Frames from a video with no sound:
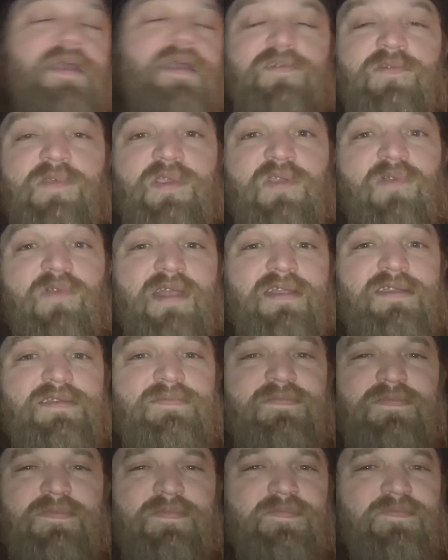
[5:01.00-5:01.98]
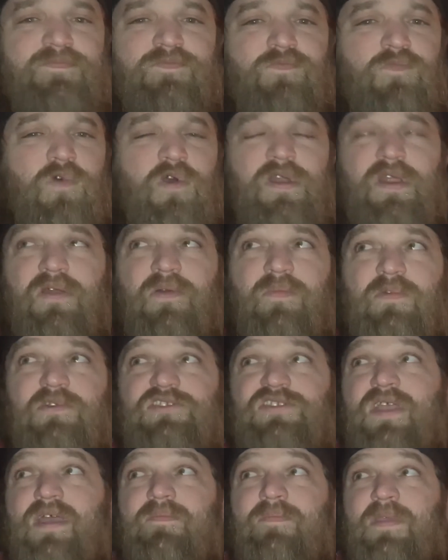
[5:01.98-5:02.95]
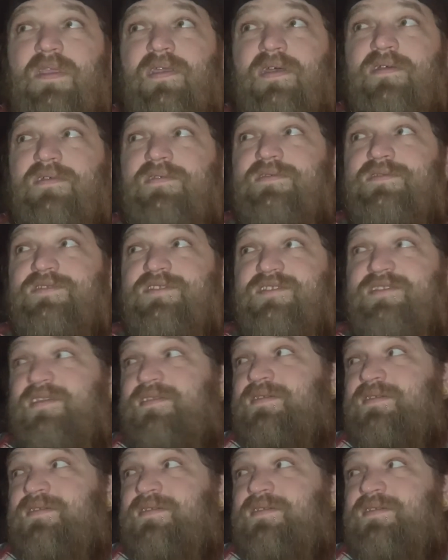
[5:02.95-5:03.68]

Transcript: of regret it 100%, because